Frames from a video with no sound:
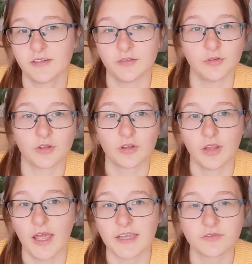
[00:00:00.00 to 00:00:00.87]
do the
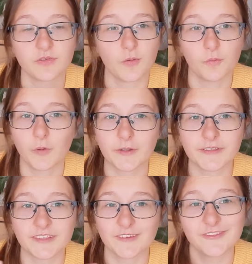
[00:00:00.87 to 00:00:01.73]
class from
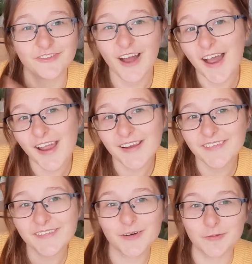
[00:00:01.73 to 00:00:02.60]
1 till
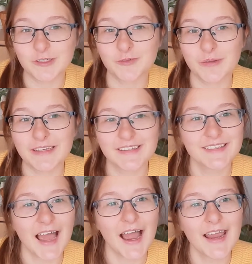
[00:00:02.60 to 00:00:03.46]
5, which
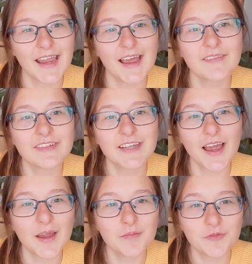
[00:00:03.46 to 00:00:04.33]
means I have
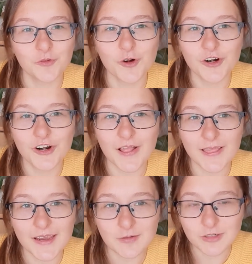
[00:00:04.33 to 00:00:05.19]
time for
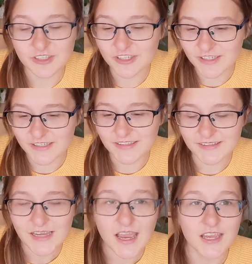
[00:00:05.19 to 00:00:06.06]
languages.
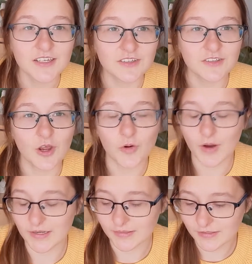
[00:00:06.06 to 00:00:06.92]
So
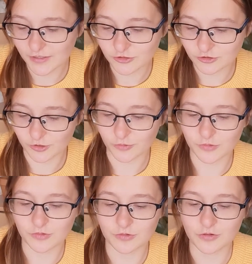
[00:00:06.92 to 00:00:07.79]
I think I
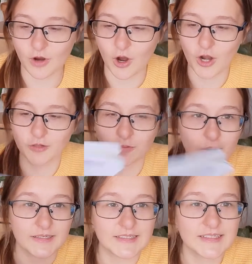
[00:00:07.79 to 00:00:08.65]
showed you on
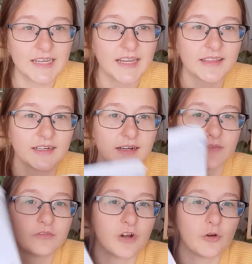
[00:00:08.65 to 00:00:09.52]
Wednesday that
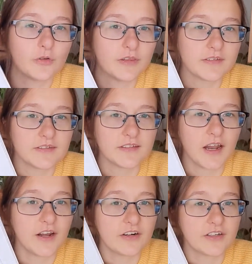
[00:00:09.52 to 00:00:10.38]
I wrote this
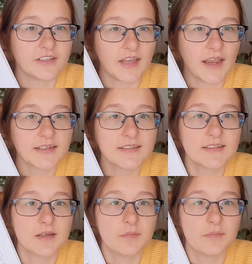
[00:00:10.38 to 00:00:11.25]
entire
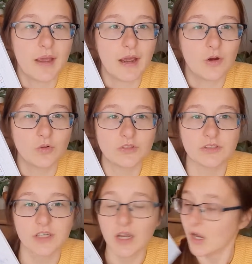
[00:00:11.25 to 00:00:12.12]
text about